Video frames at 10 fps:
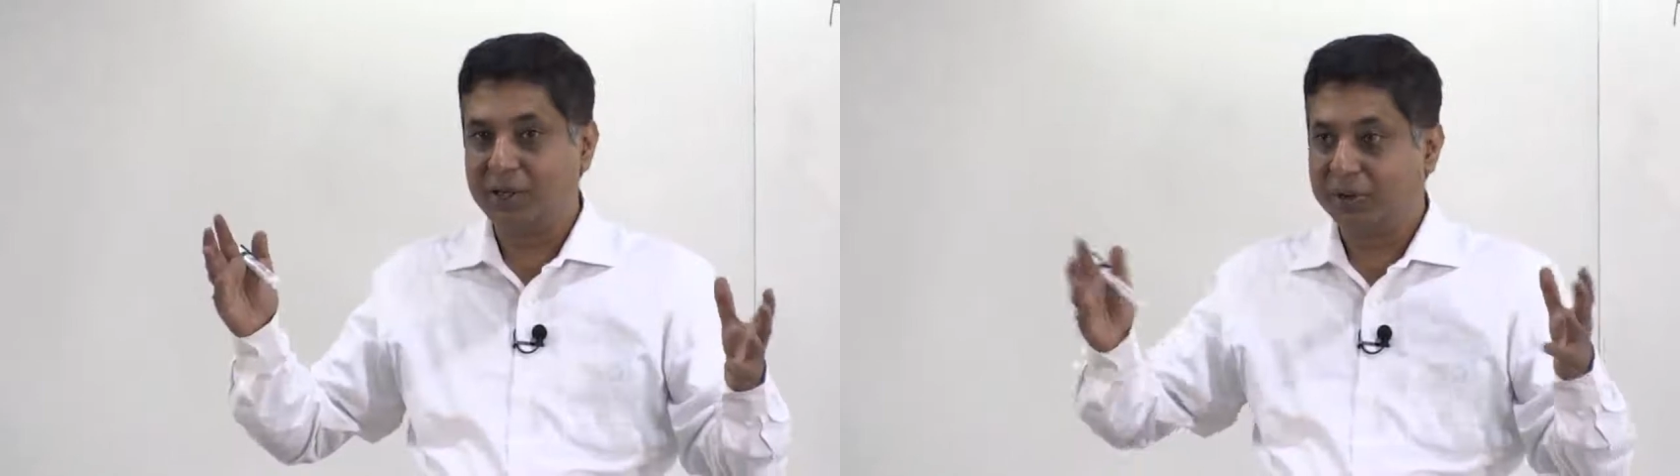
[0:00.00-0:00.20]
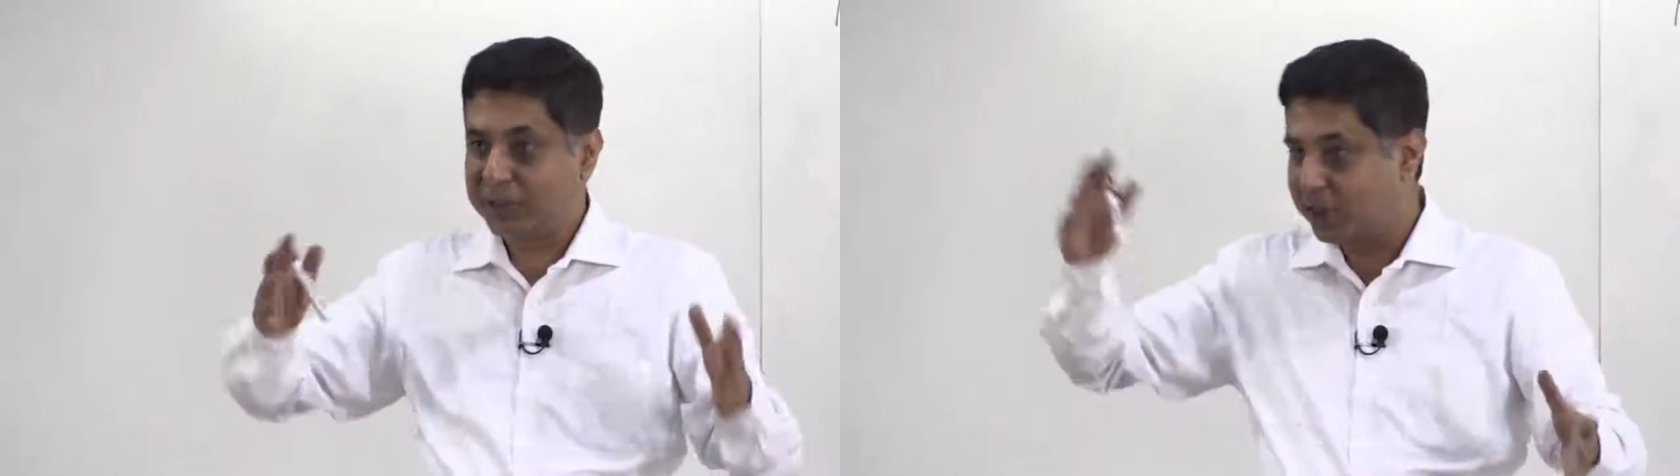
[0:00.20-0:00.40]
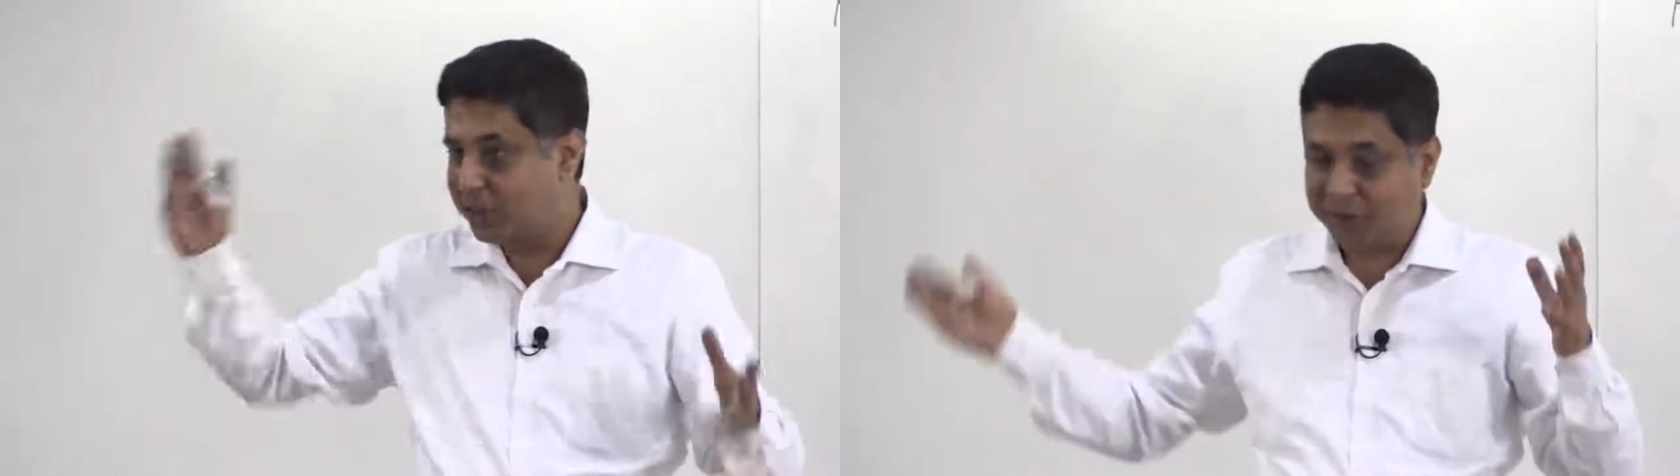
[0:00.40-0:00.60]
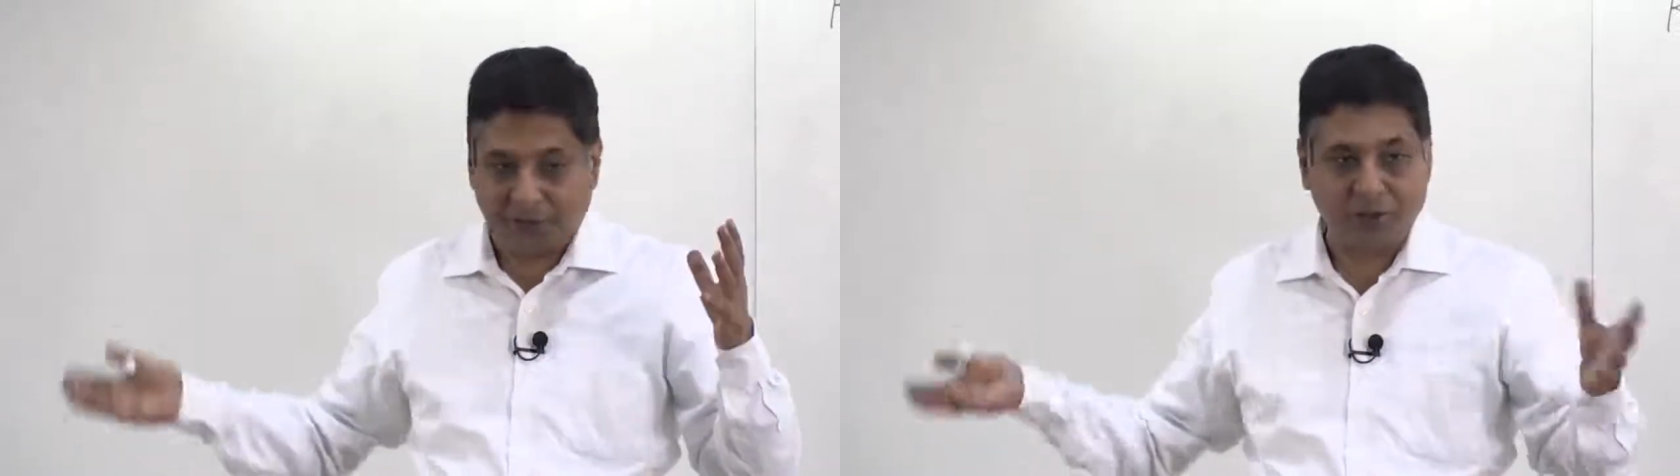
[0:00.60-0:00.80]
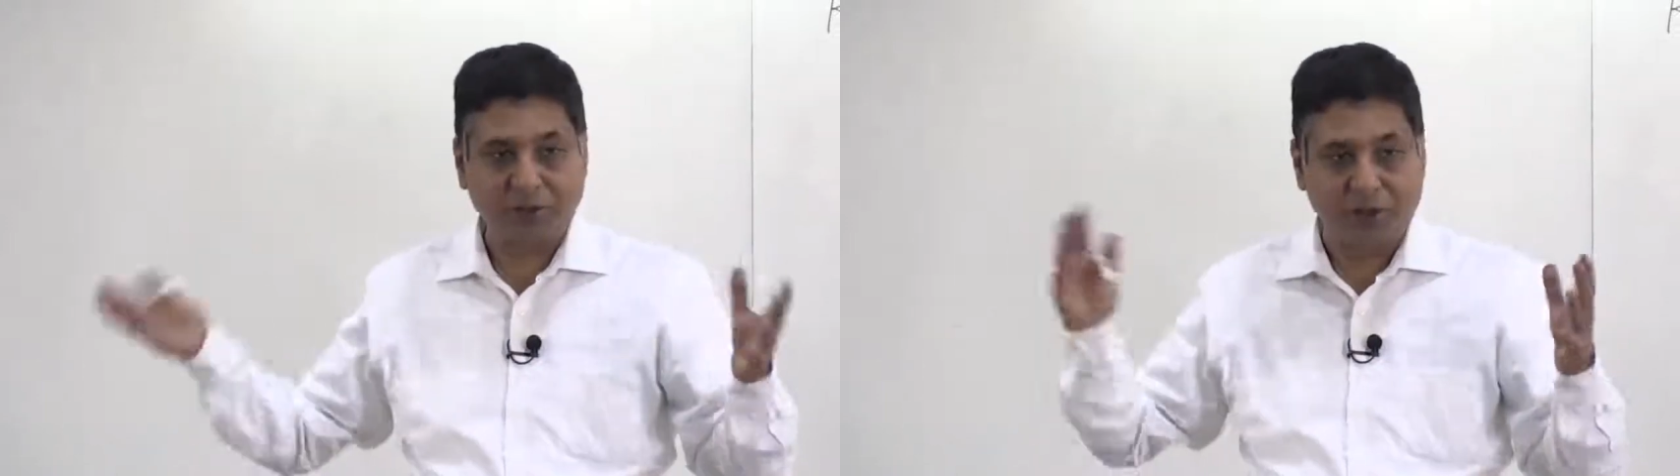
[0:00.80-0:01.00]
which had
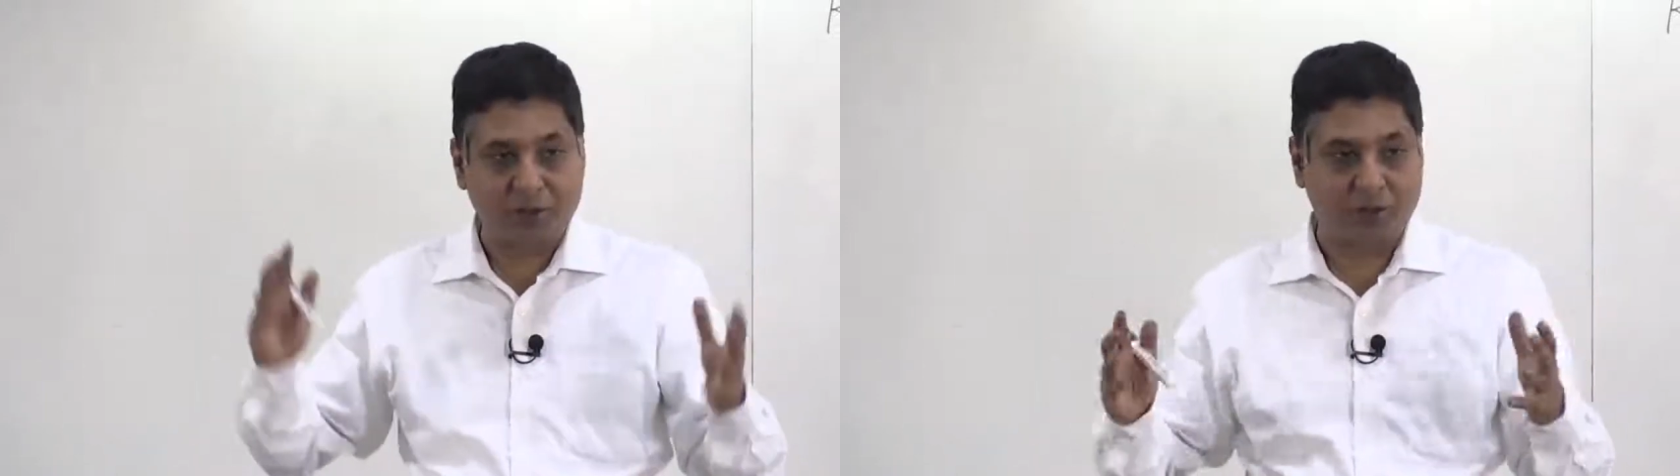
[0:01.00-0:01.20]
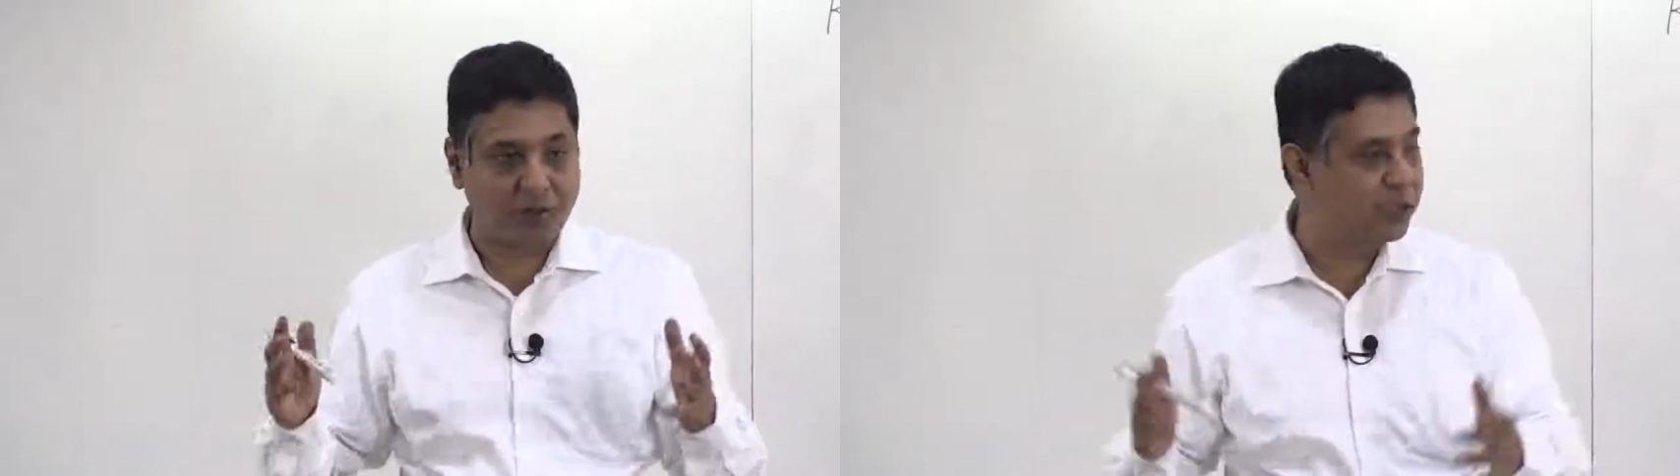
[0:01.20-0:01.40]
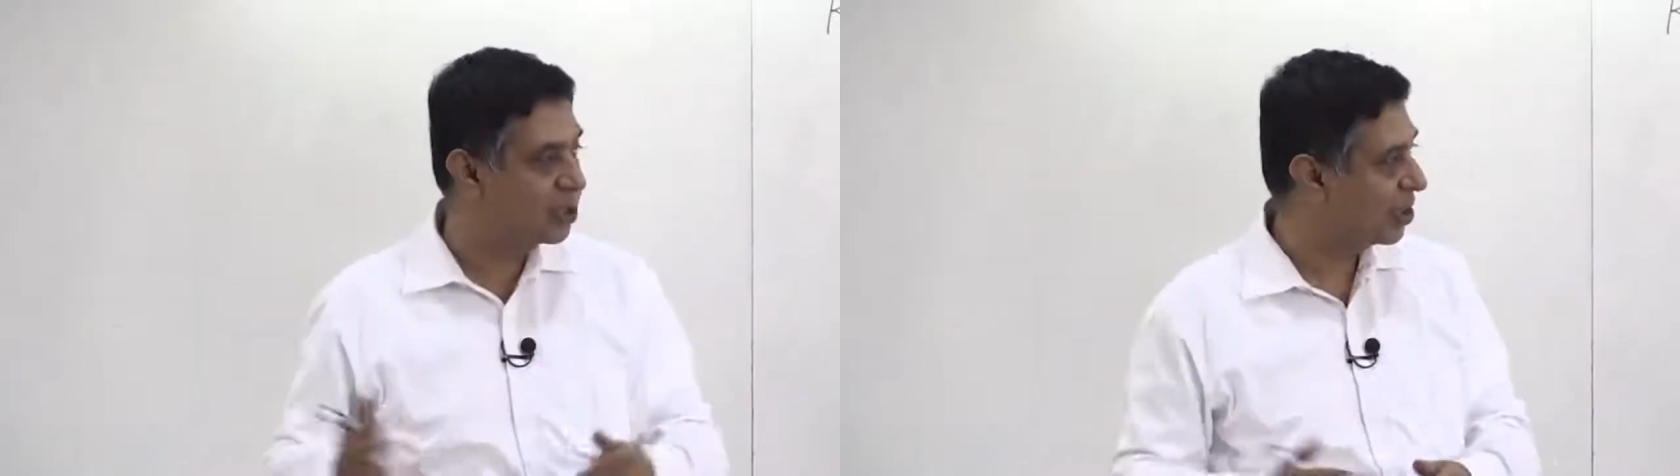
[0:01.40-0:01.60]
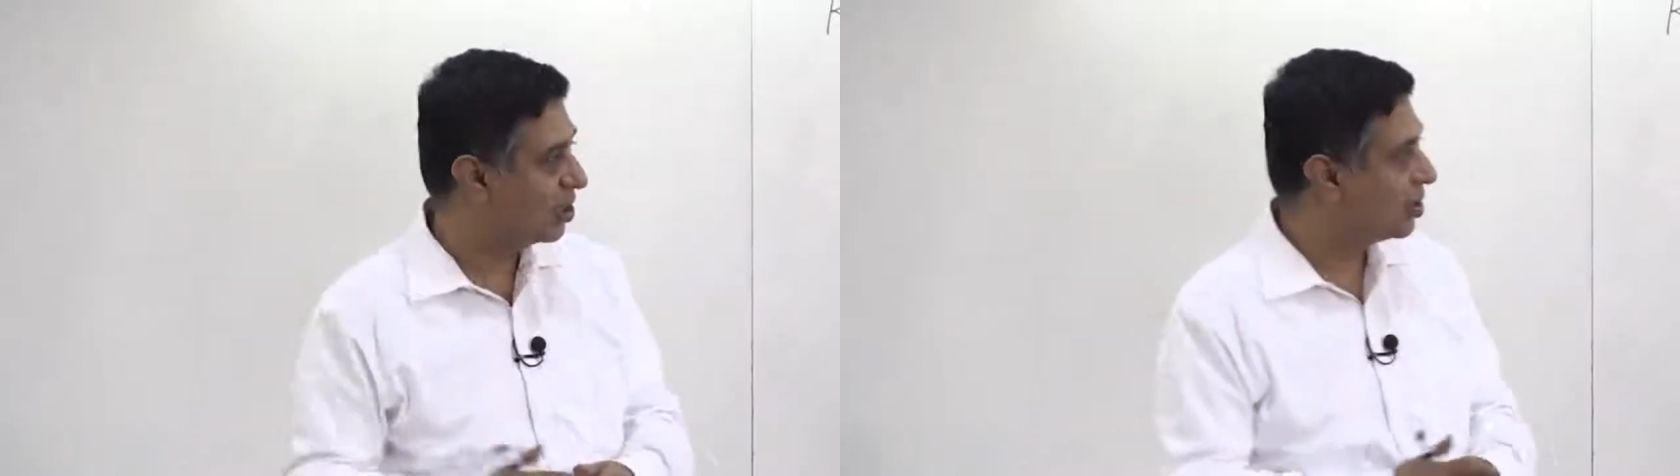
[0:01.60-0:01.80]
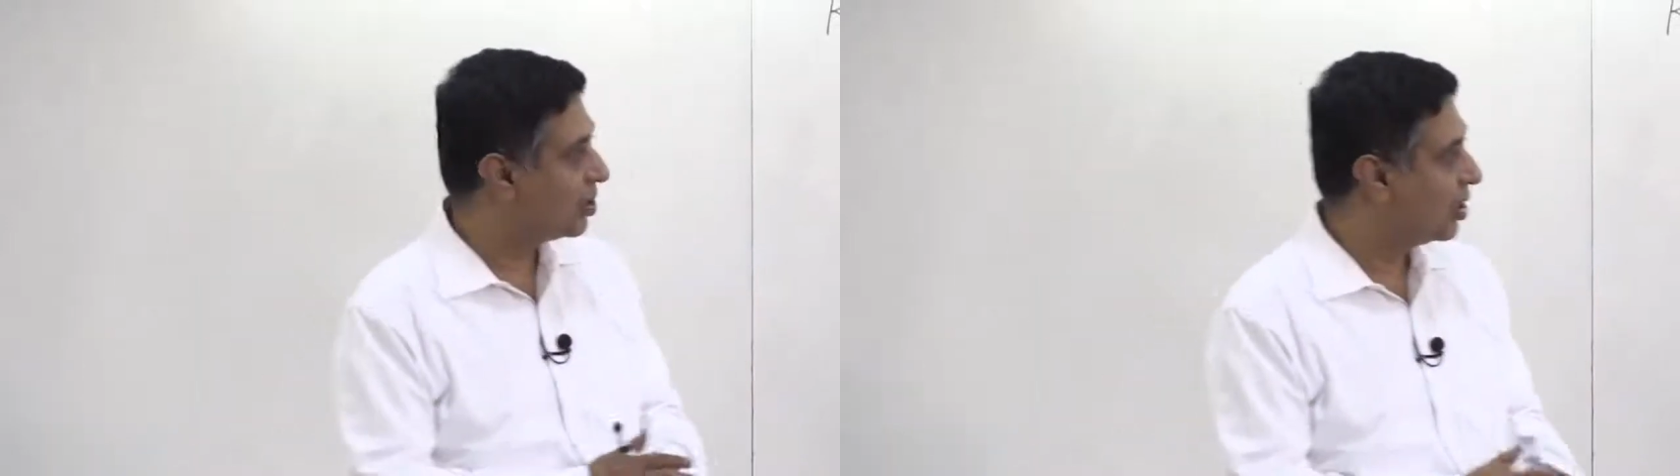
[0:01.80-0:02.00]
different cost
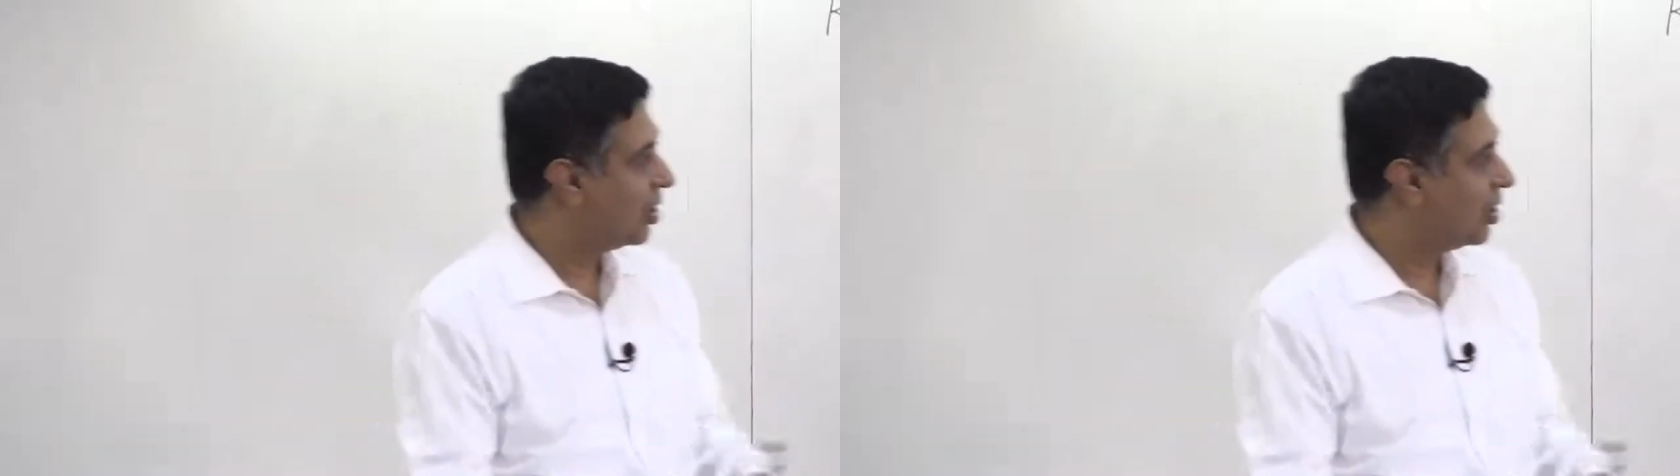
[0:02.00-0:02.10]
conditions,